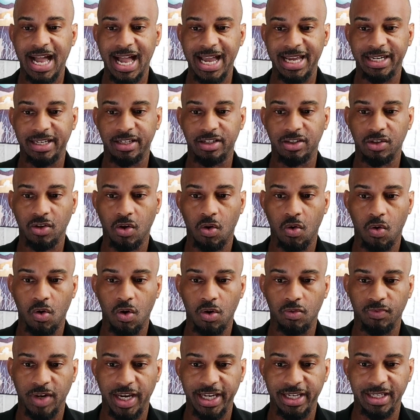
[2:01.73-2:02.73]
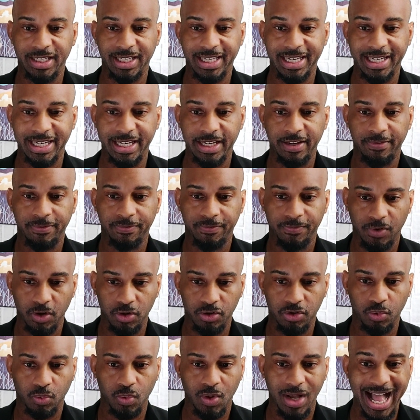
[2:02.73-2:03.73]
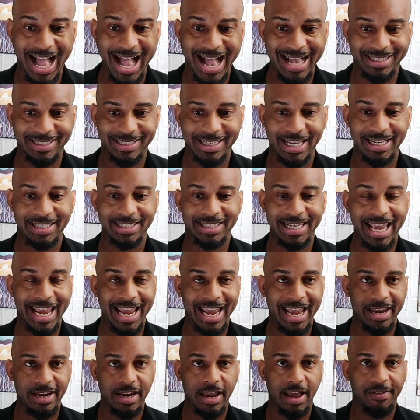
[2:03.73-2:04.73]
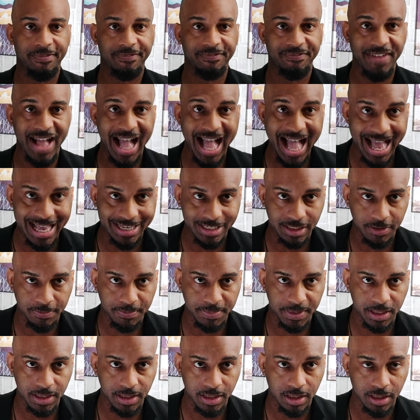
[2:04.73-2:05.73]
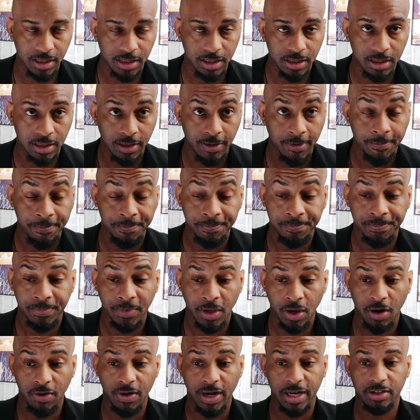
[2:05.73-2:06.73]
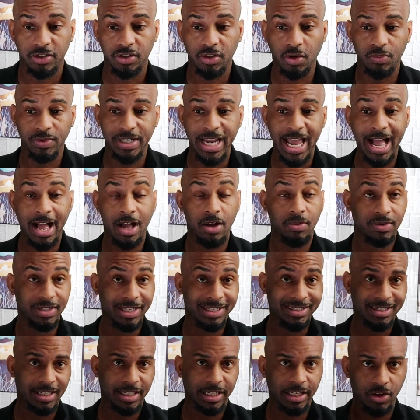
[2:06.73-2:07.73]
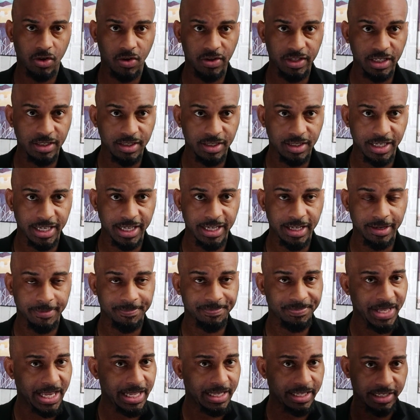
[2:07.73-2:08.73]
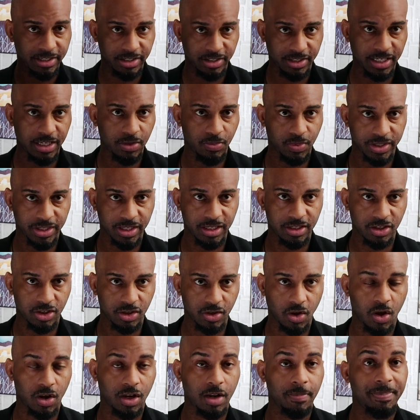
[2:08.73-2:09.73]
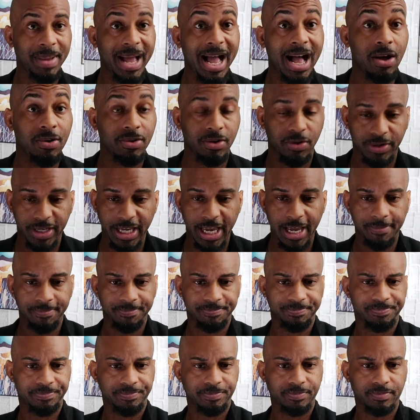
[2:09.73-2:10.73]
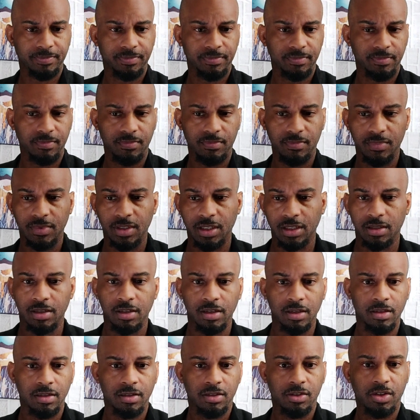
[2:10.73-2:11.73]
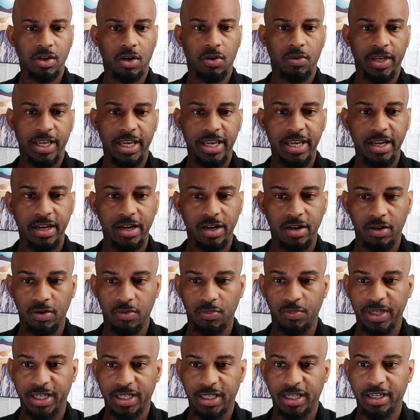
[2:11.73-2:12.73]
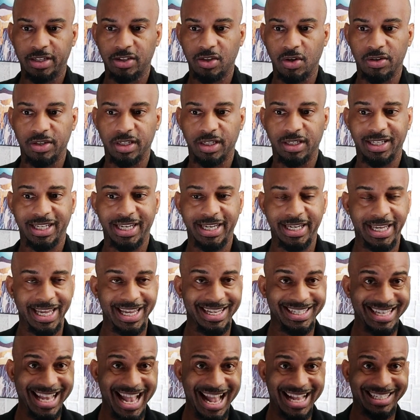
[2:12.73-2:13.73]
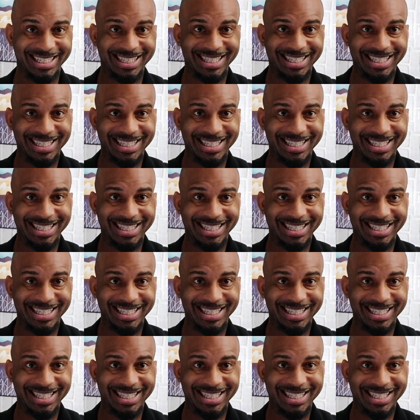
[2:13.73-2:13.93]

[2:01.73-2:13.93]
guidance on regulating virtual assets and VASPs." All right, so now let's click on this link and let's see what this is all about, okay? So here we clicked on the link. It's at